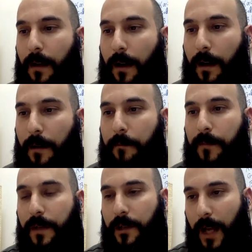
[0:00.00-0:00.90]

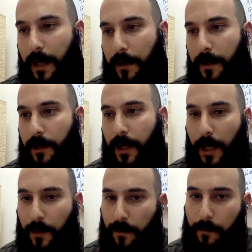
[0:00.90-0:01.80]
The
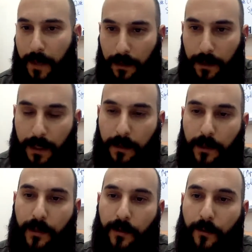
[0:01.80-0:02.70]
change from Middle
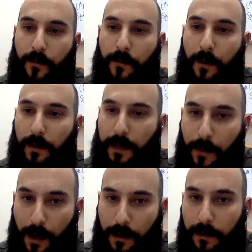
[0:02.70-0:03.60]
English to early
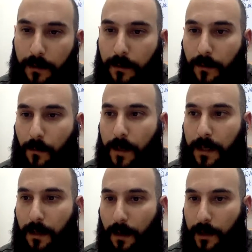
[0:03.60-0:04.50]
modern
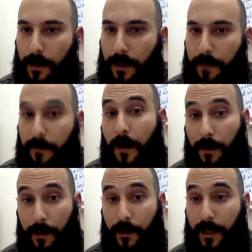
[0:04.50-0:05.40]
was largely
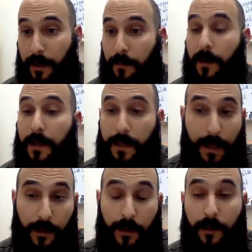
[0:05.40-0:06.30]
phonology. The
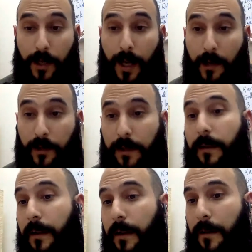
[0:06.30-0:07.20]
pronunciation changed,
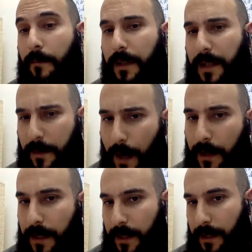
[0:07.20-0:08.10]
but the
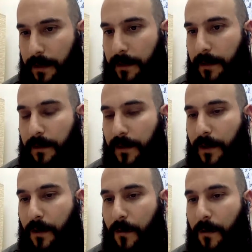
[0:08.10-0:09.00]
spelling didn't.
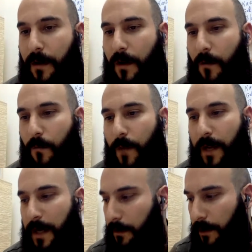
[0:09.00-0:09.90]
So
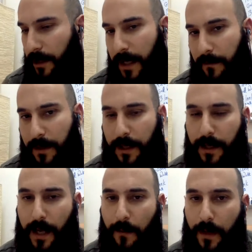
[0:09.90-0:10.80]
in English, even
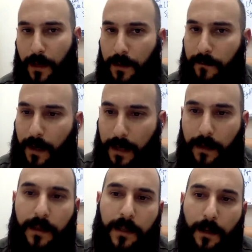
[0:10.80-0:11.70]
today, we use very
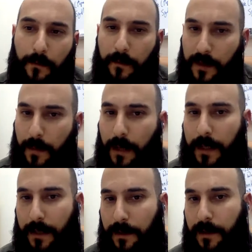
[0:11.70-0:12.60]
conservative
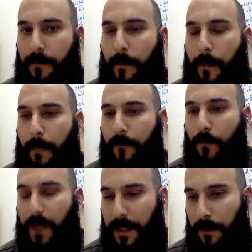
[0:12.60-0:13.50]
spellings.
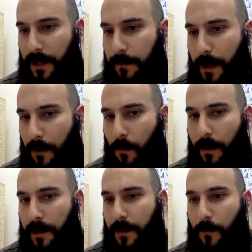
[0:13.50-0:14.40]
We still spell
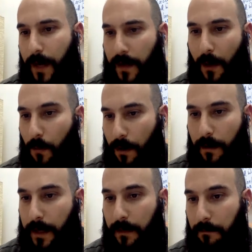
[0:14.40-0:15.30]
words the way they
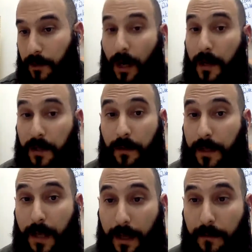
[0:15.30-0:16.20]
were in
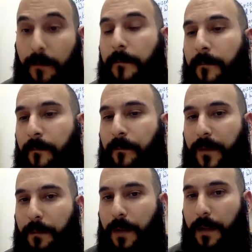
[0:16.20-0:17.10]
Chaucer's day,
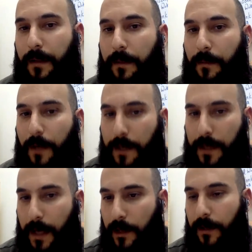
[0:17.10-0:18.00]
but the
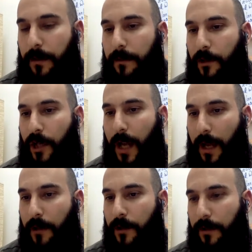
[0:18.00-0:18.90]
pronunciation
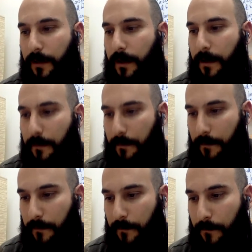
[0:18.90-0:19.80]
changed
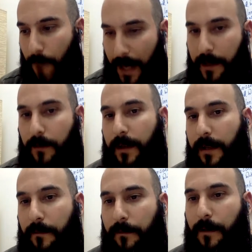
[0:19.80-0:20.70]

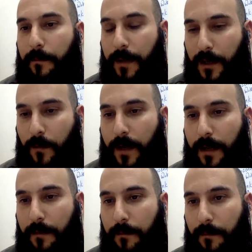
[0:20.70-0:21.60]
radically from
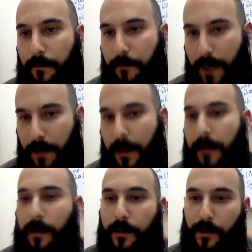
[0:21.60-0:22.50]
between Middle
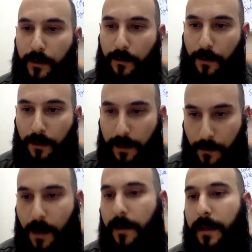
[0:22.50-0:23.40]
English to early
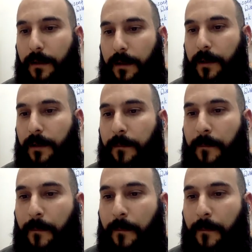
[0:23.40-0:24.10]
modern English.